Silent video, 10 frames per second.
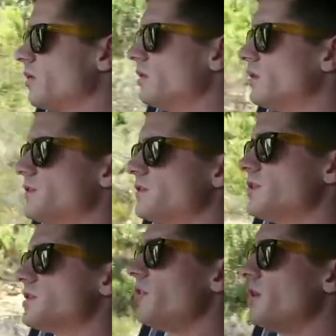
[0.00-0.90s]
this
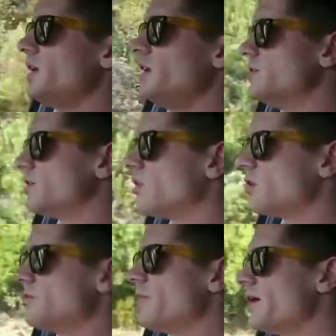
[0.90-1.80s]
is a very easy car
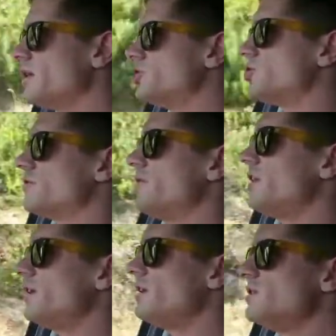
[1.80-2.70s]
to manage, it's a very
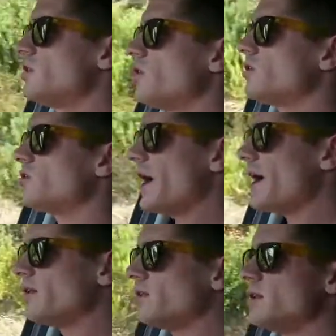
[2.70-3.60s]
easy car to
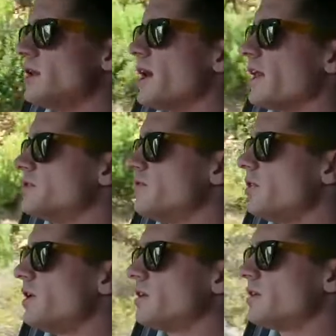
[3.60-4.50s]
handle, and it's a
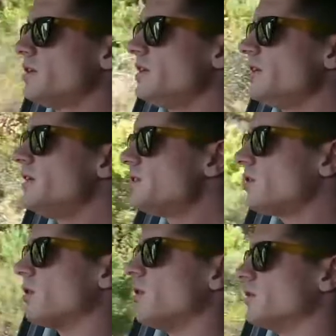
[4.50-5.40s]
very easy
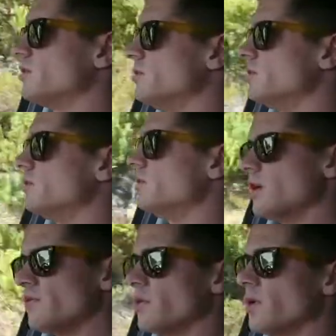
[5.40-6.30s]
car to
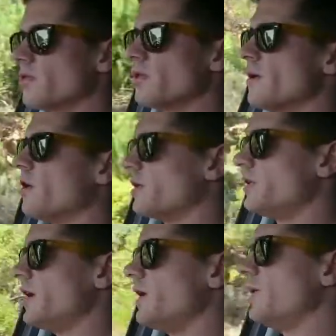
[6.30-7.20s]
live with on a
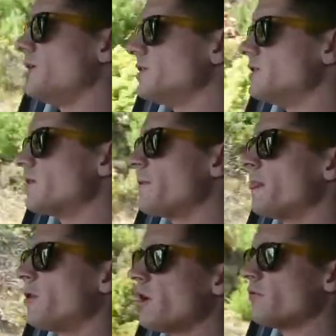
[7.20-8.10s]
daily basis.
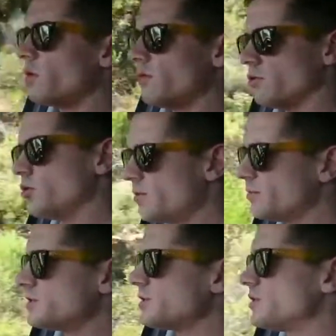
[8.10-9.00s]
You have your
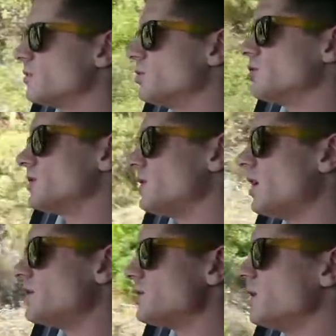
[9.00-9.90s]
infotainment system, which is
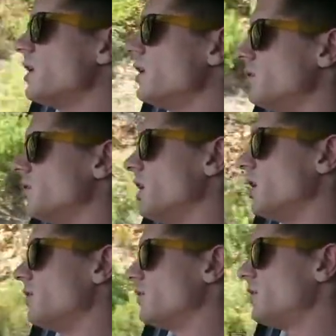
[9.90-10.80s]
nice, you
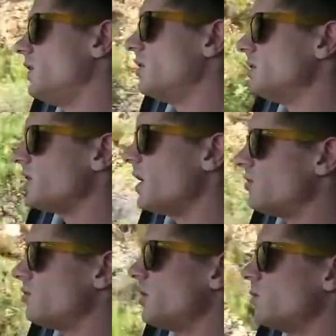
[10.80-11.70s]
have keyless
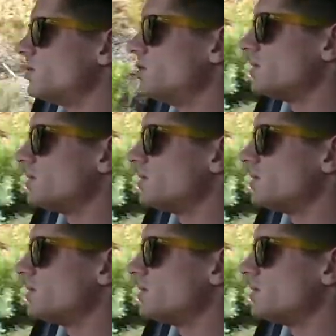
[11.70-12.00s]
entry, which